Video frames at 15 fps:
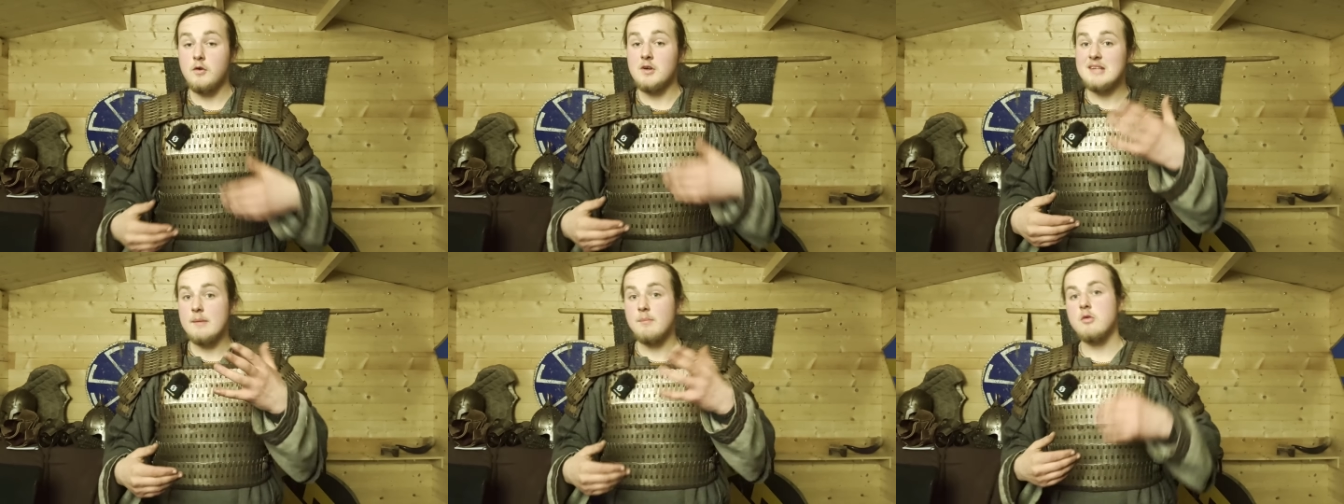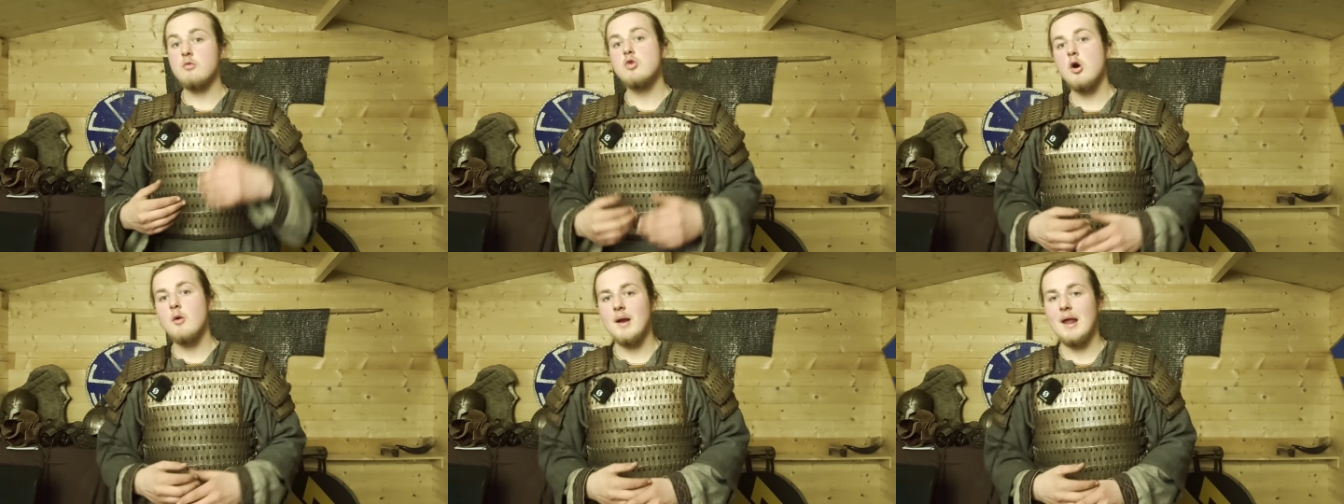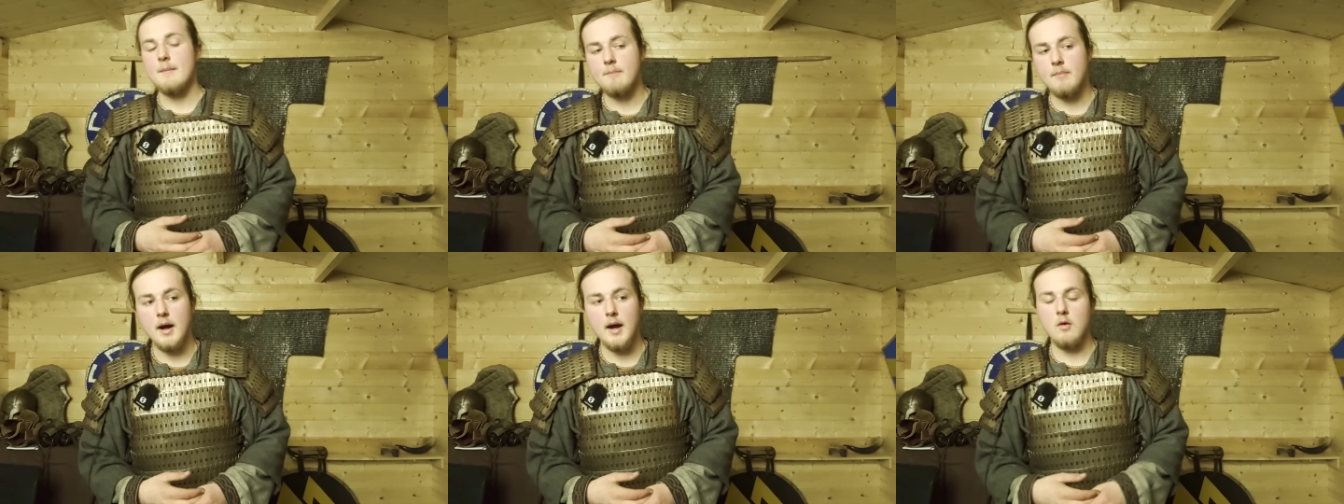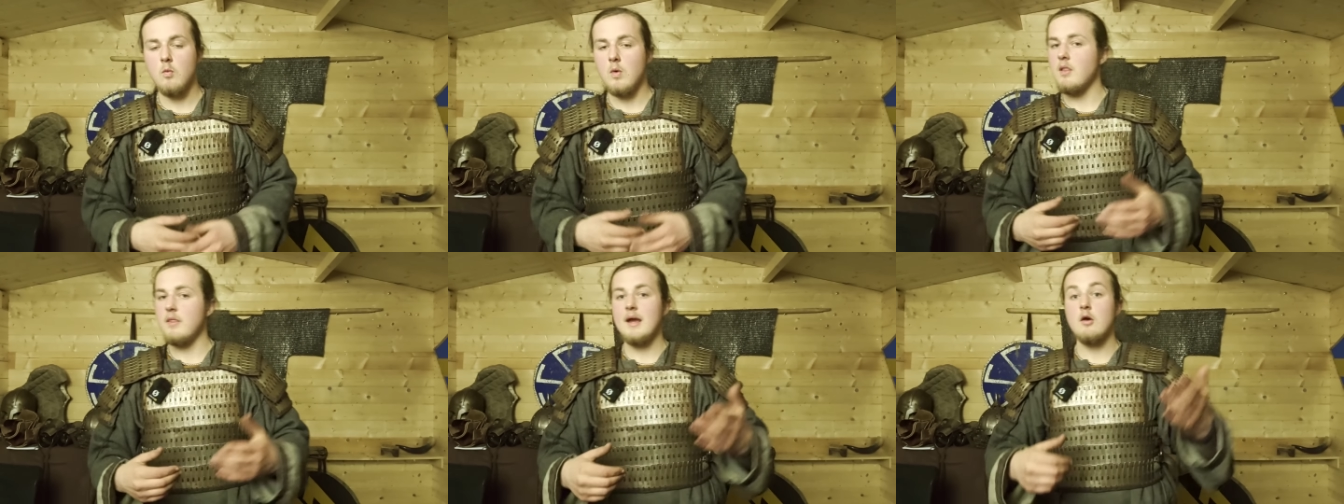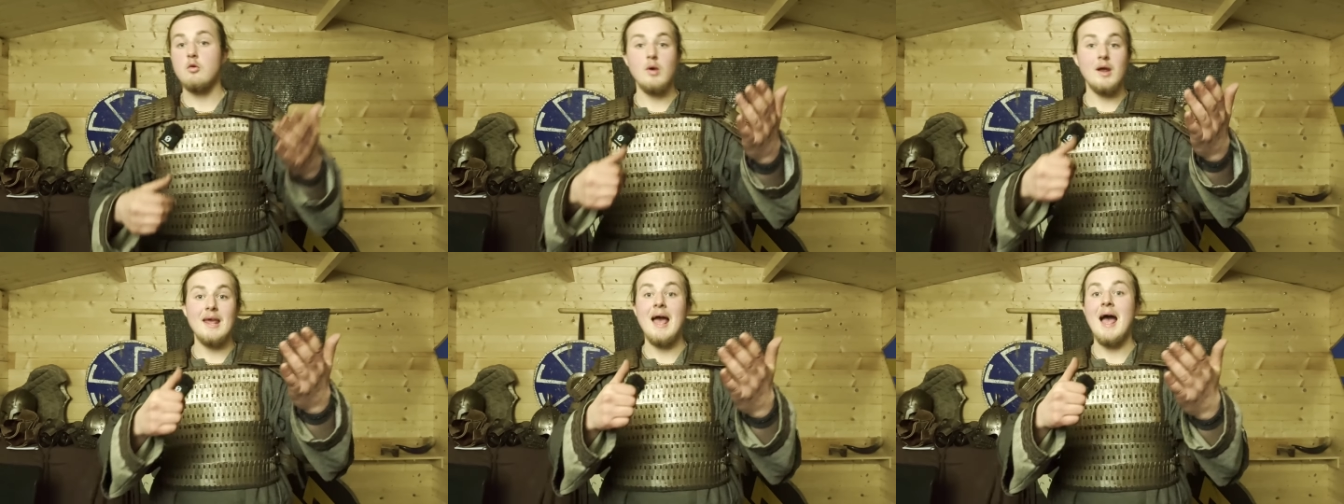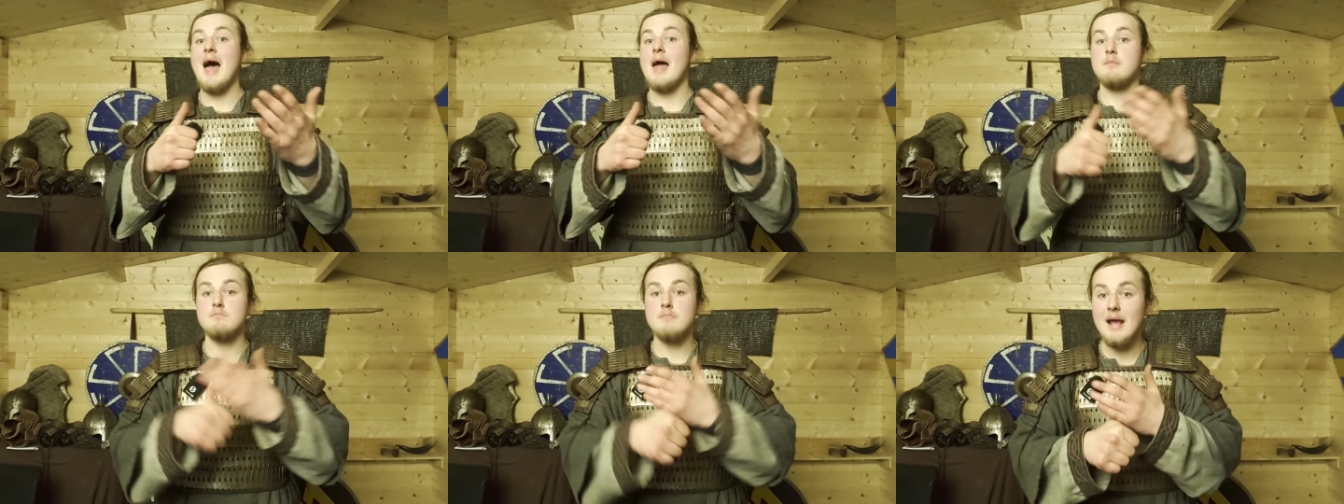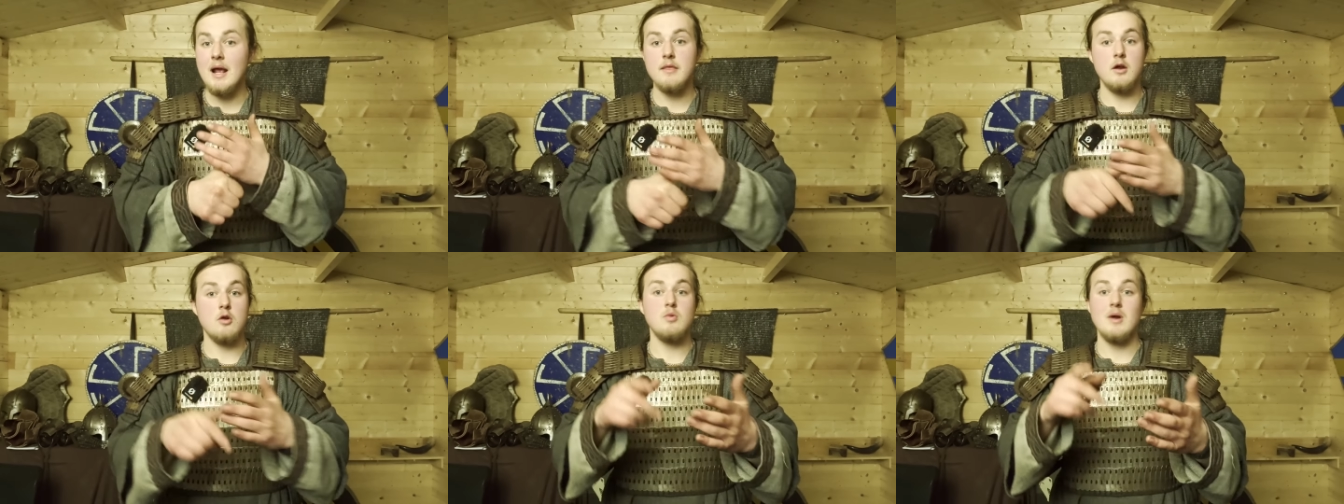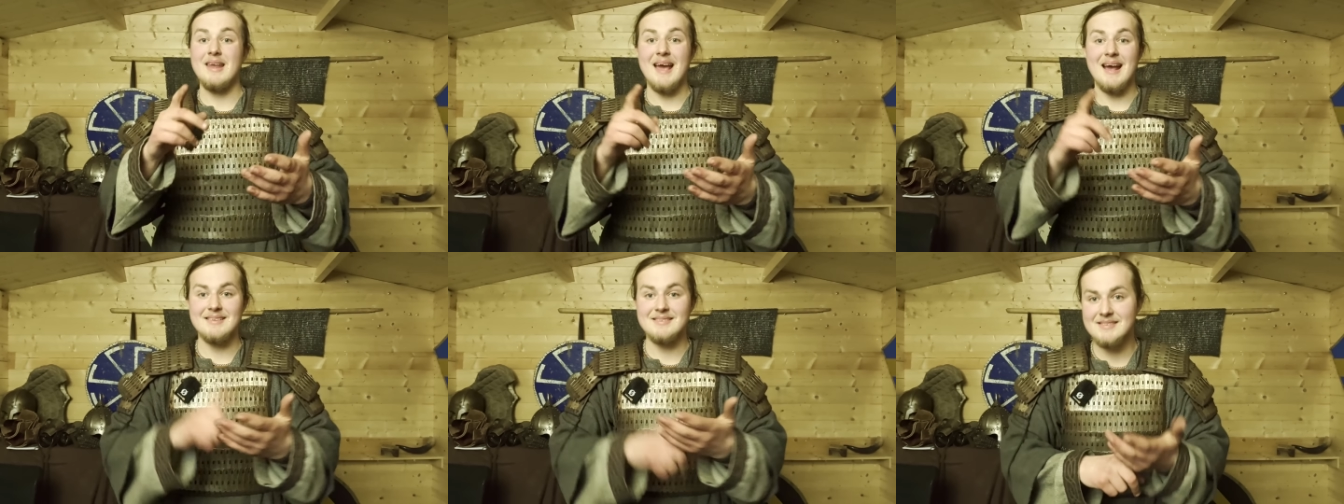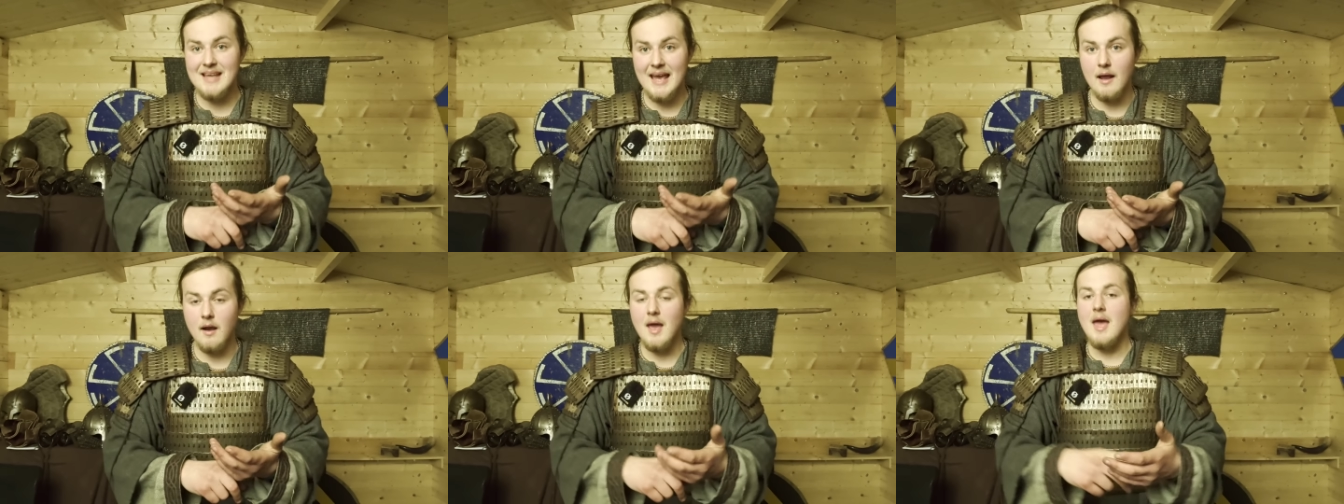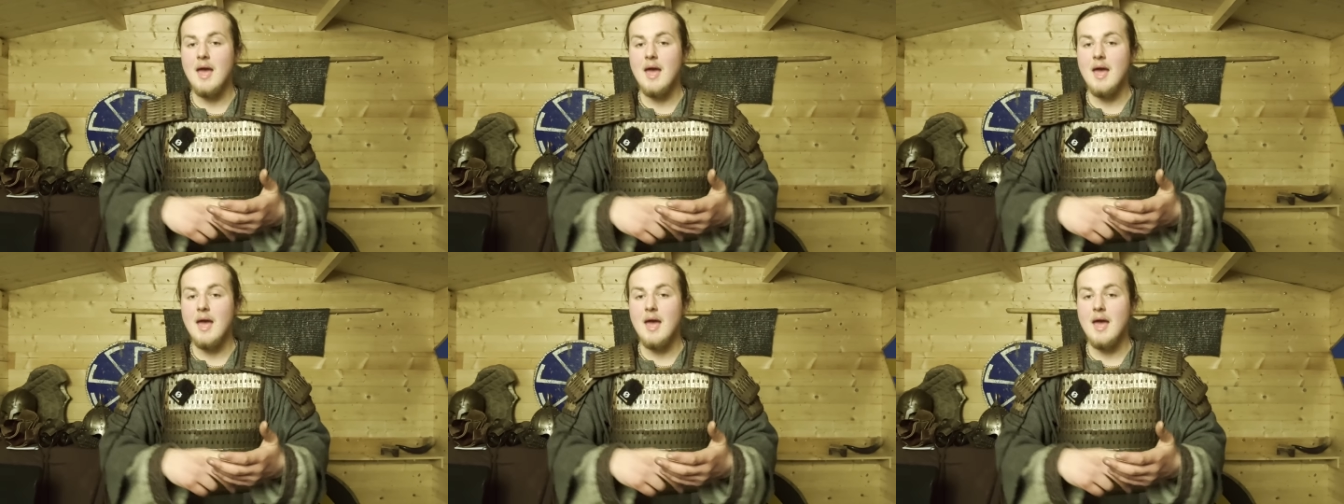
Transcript: For example, the Roman Empire, well, they already had mail, they already had scale.